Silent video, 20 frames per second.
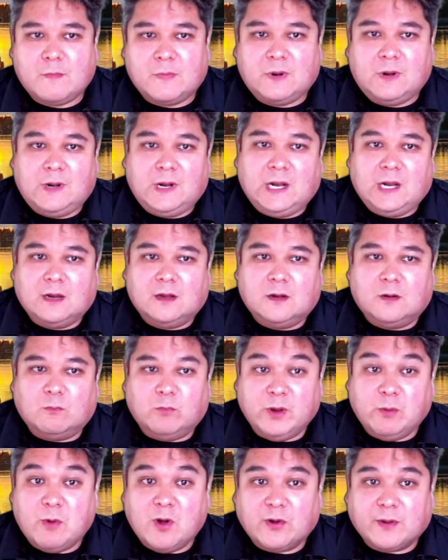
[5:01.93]
We
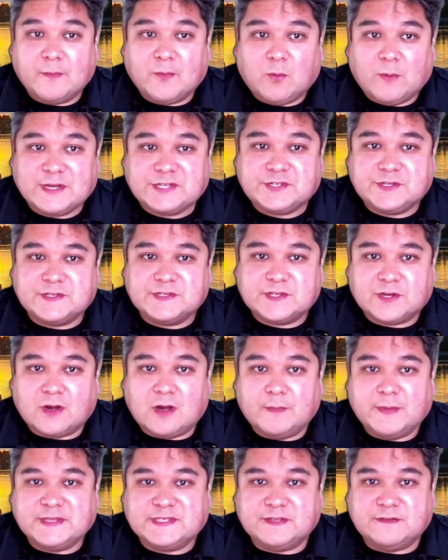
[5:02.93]
welcome questions, comments, and
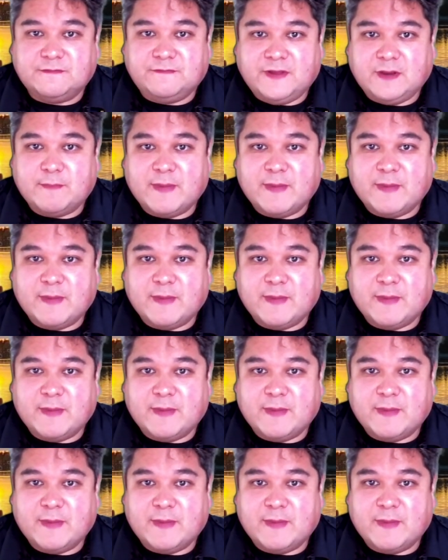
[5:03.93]
feedback about